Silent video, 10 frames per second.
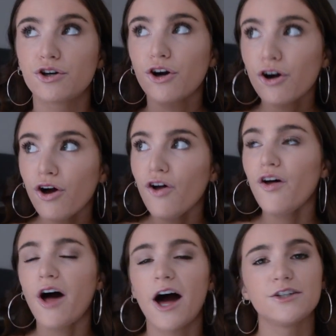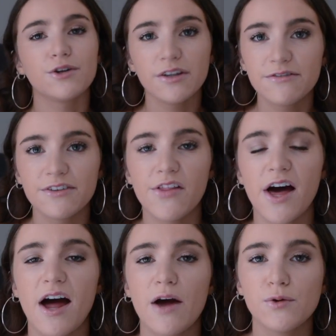Girl, I totally feel
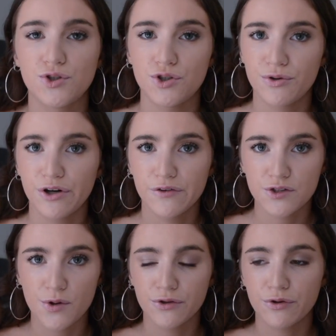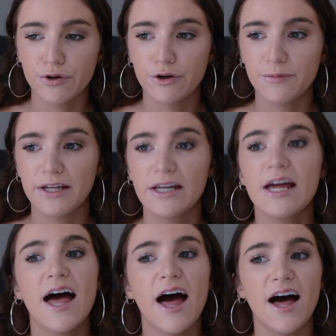that. I was so nervous going through recruitment.
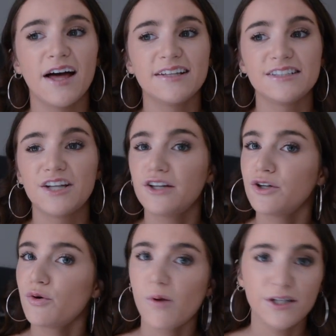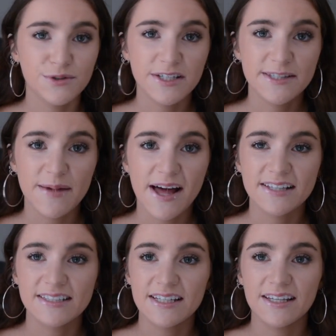I did not know what to
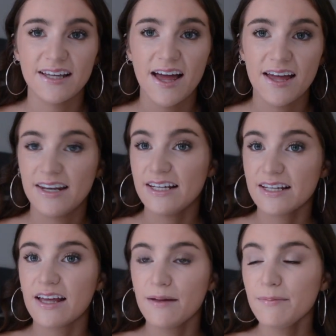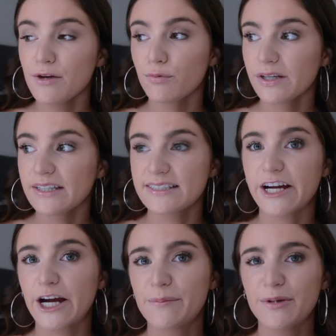expect, and it can be really
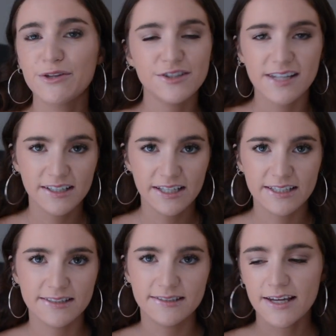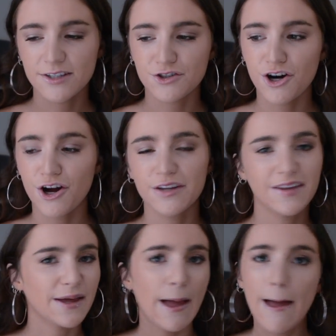scary, but you just gotta like stay strong and
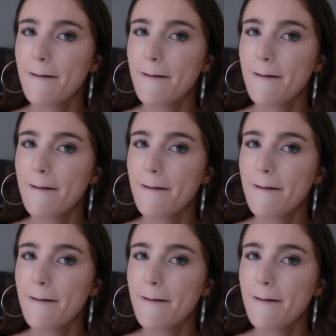like